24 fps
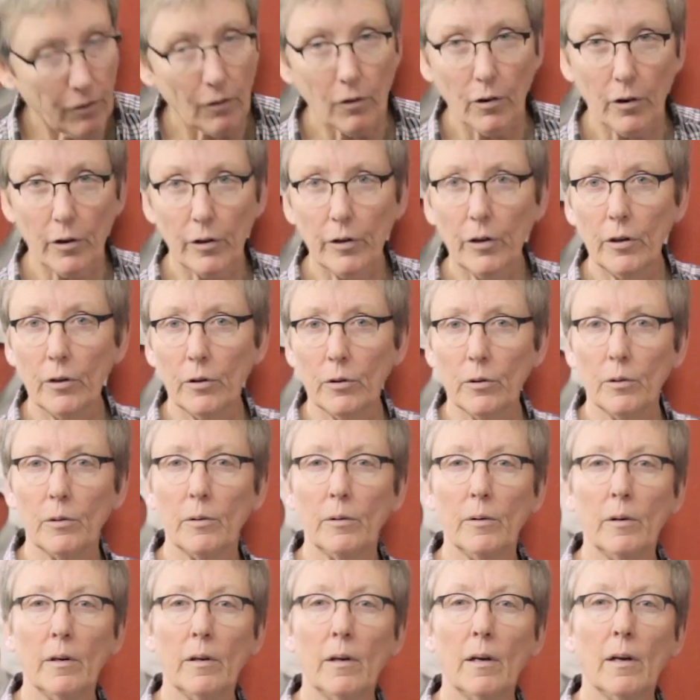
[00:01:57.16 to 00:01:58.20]
for
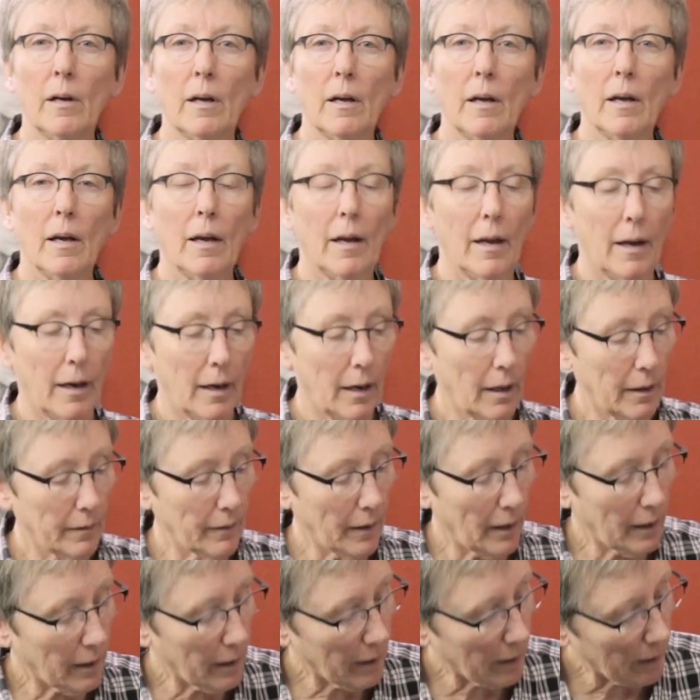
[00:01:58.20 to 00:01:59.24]
you and
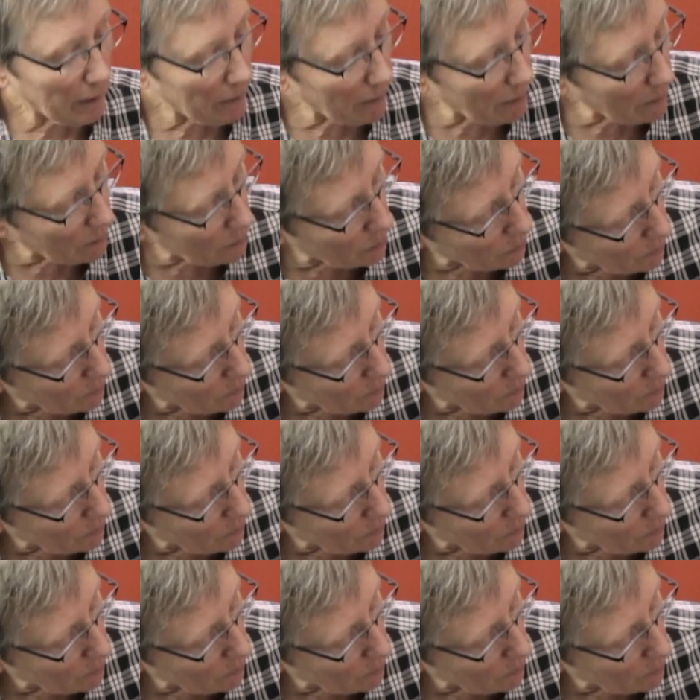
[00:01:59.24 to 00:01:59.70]
then